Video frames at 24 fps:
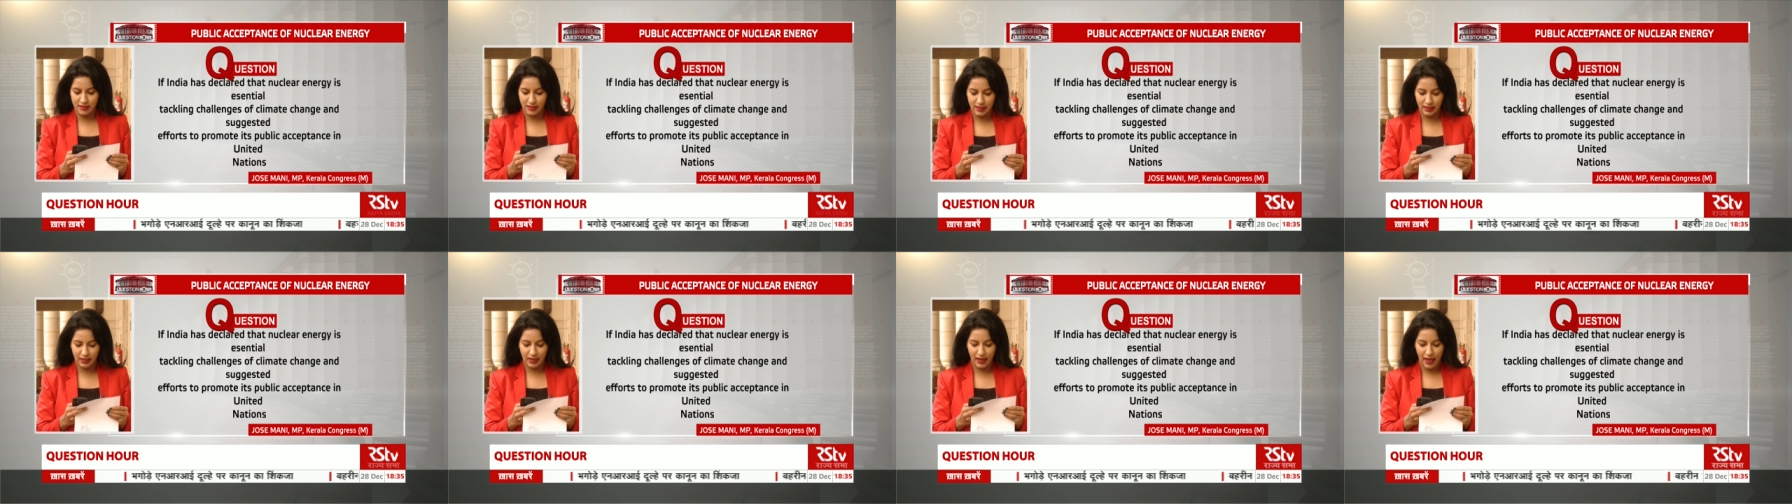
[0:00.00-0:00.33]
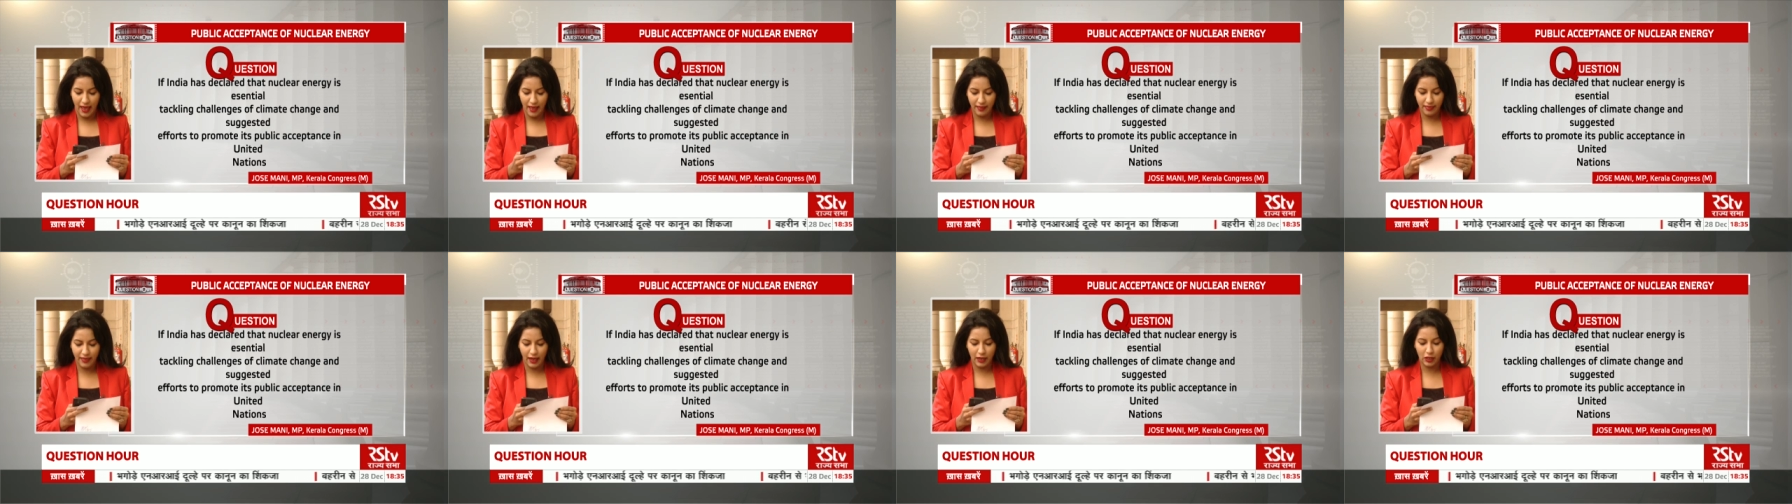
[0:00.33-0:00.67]

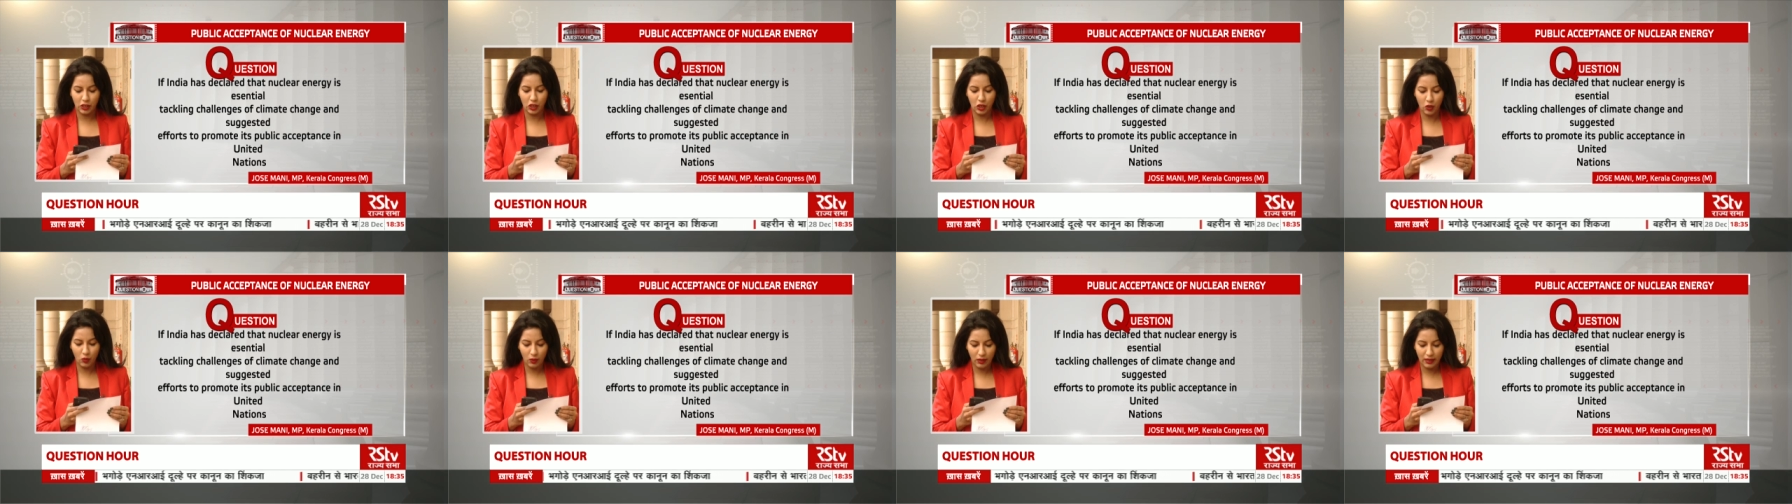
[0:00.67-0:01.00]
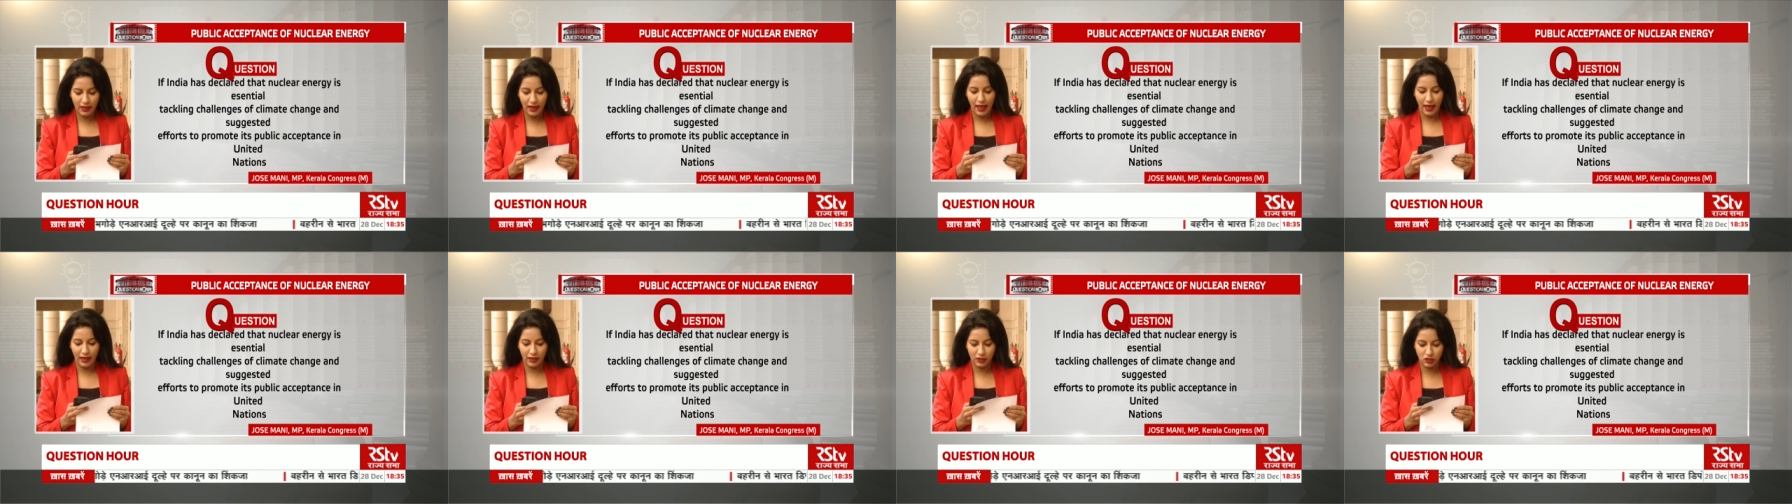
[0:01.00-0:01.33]
declared that
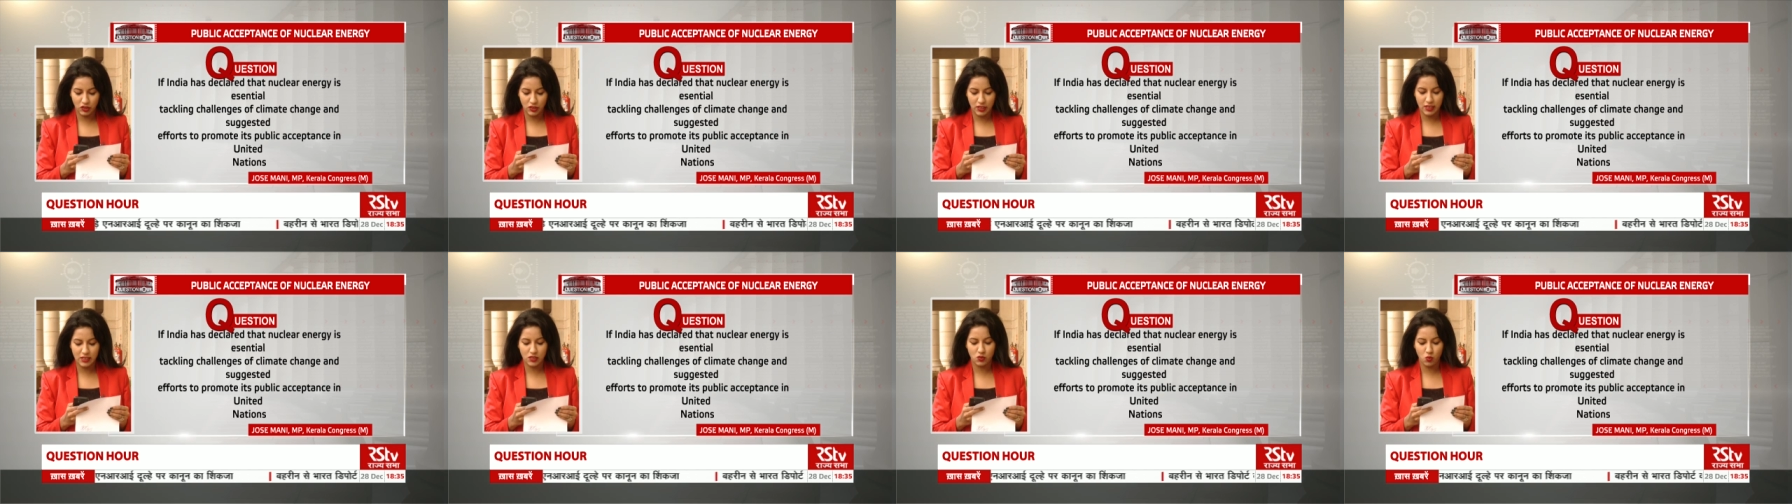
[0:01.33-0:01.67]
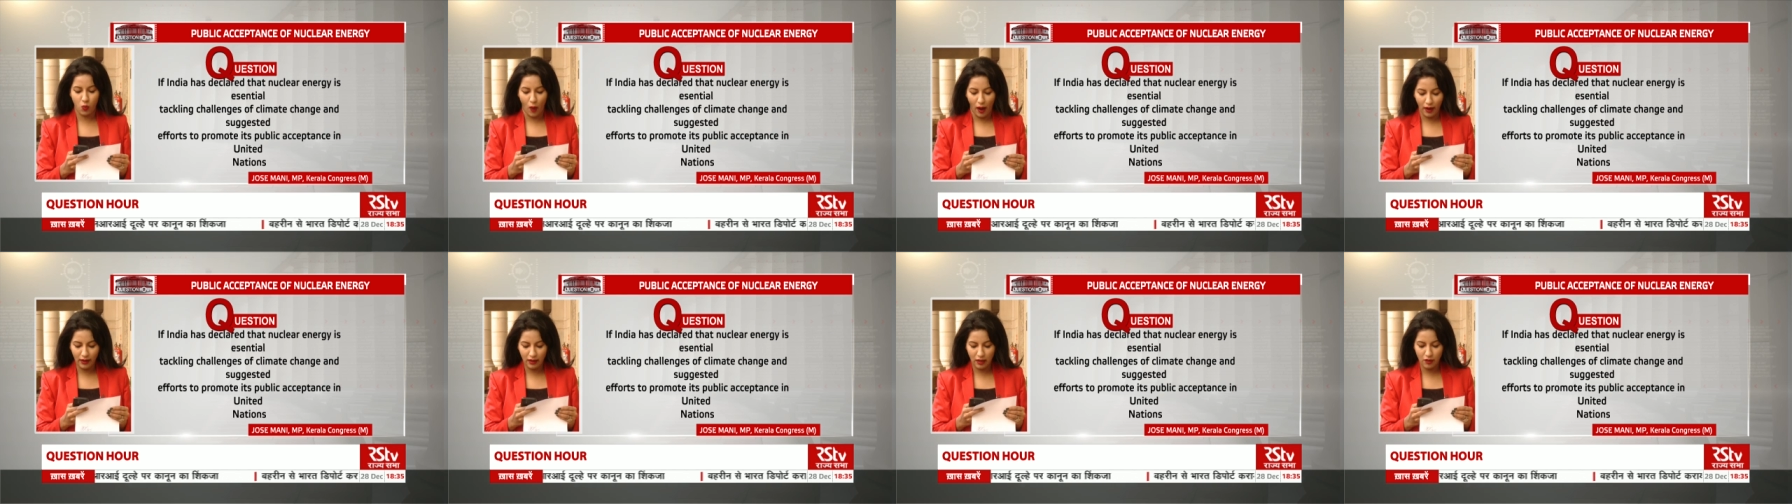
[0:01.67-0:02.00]
nuclear energy is
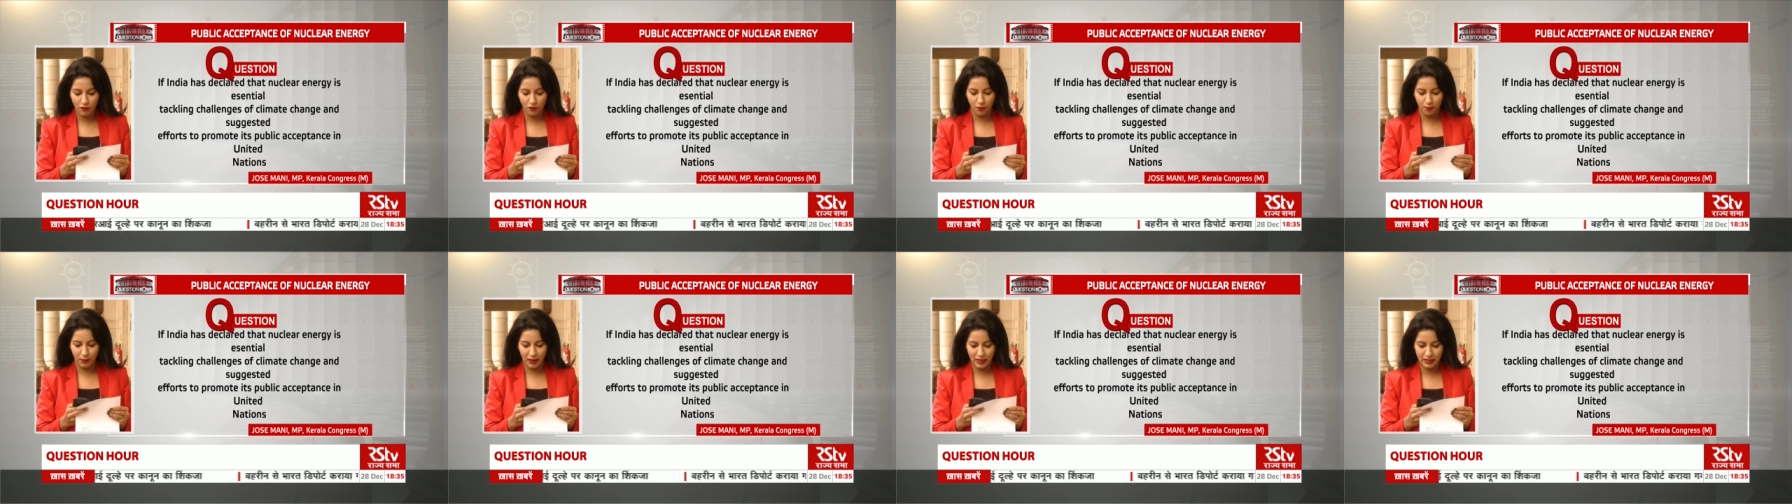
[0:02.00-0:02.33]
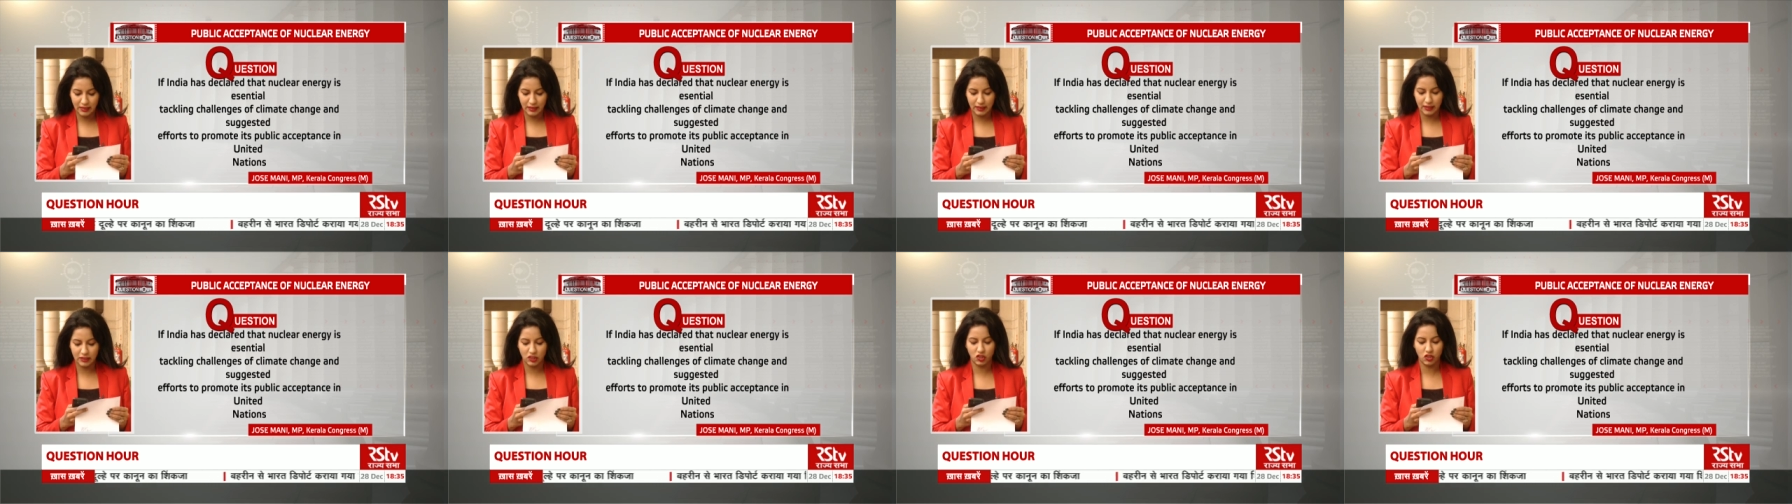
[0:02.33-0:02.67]
vital for
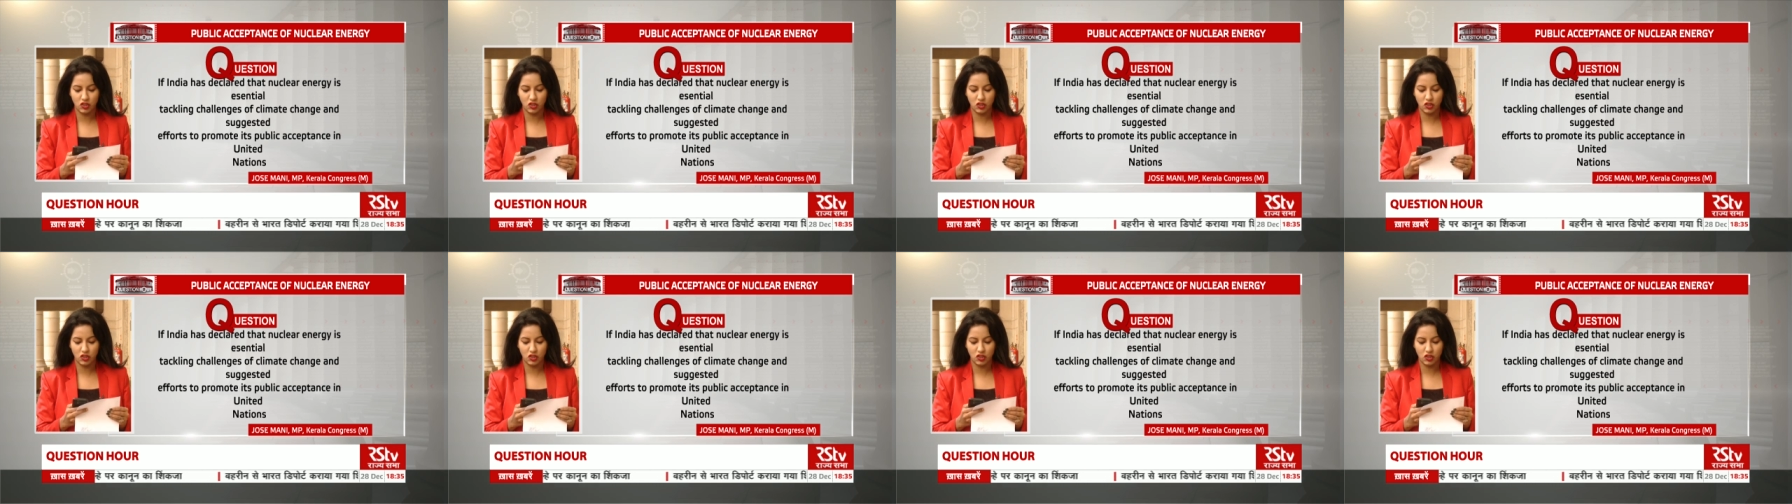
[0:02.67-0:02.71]
meeting the